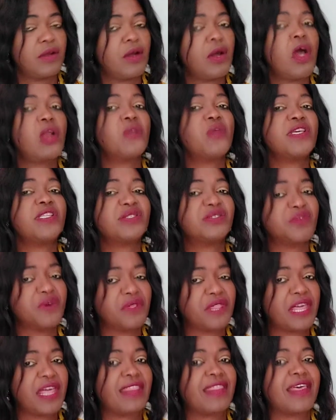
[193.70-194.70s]
always
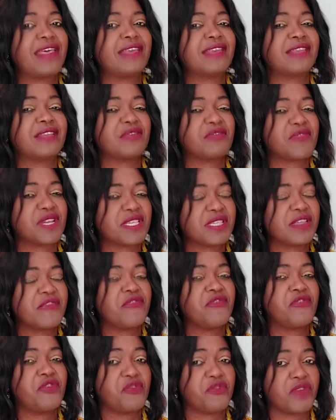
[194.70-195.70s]
know that there's a reason
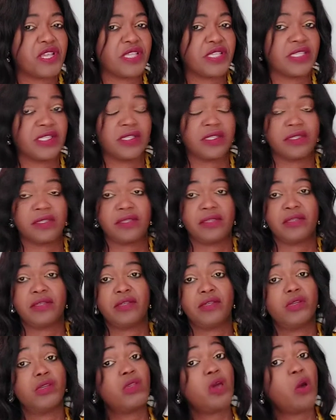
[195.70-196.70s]
for it.
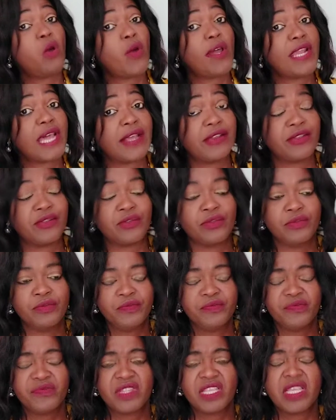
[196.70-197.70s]
You know what I do?
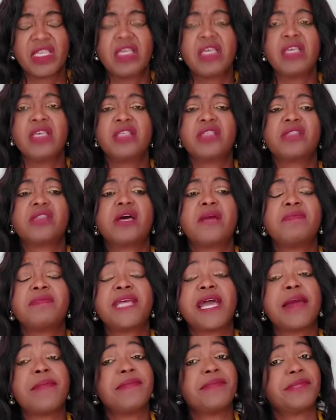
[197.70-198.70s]

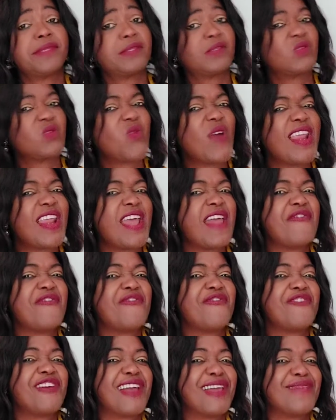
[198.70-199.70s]
Sometimes when I
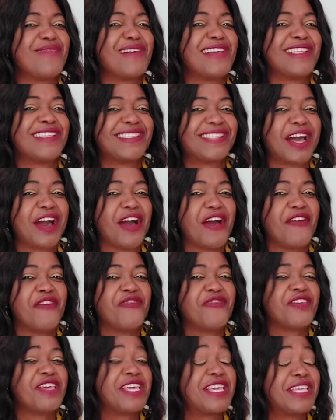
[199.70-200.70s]
find myself
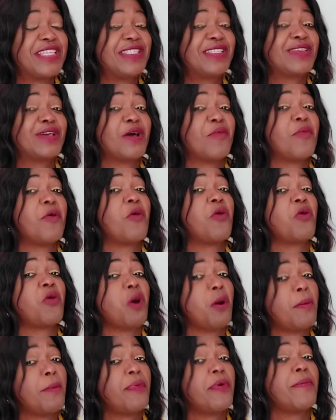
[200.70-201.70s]
in some
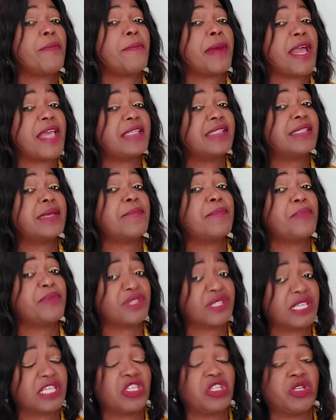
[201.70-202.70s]
uncompromising
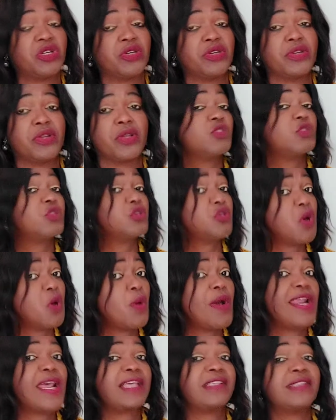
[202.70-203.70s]
position, do you know
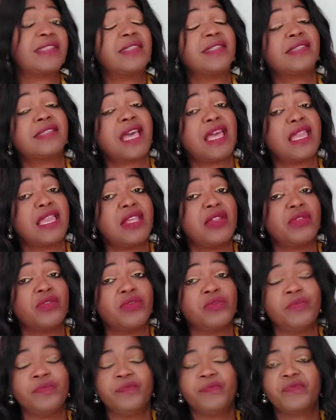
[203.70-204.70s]
what I sincerely
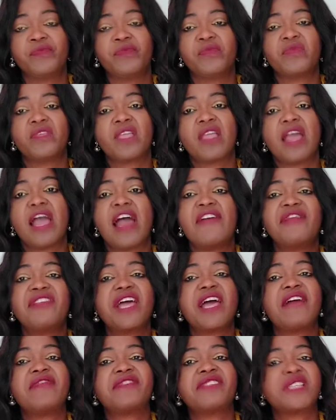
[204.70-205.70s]
do? After
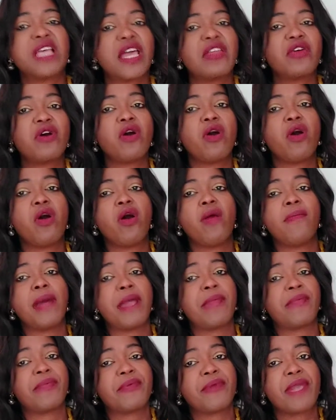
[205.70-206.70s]
I've said all
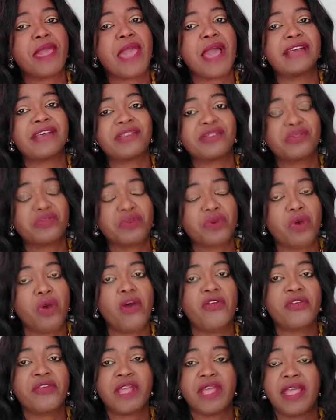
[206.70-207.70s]
my prayers to
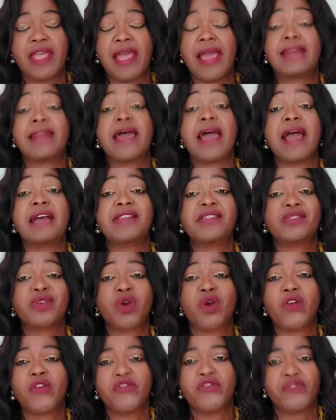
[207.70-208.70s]
God and asked
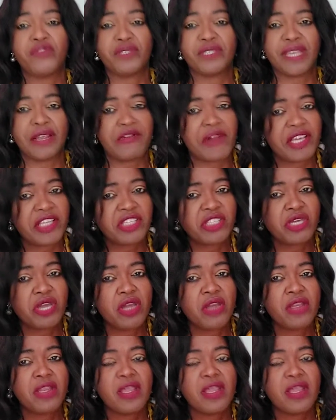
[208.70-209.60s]
God for direction,